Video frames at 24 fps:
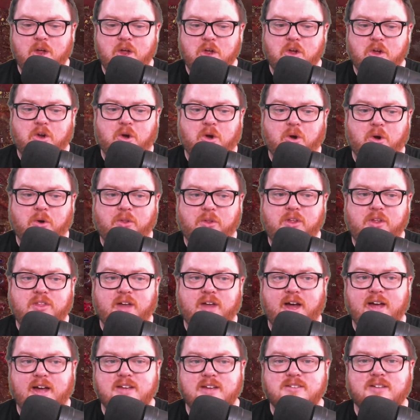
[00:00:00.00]
Currently, the
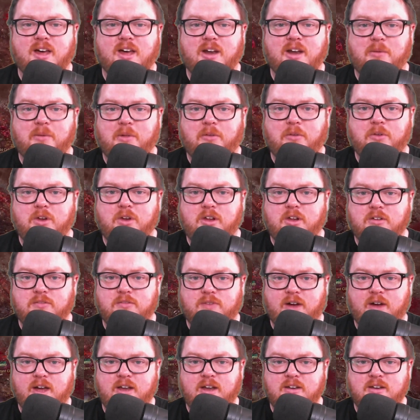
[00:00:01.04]
highest item level you can
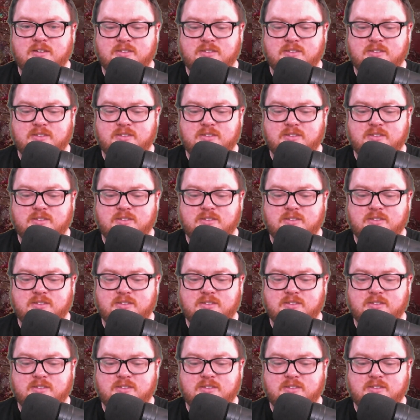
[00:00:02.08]
find is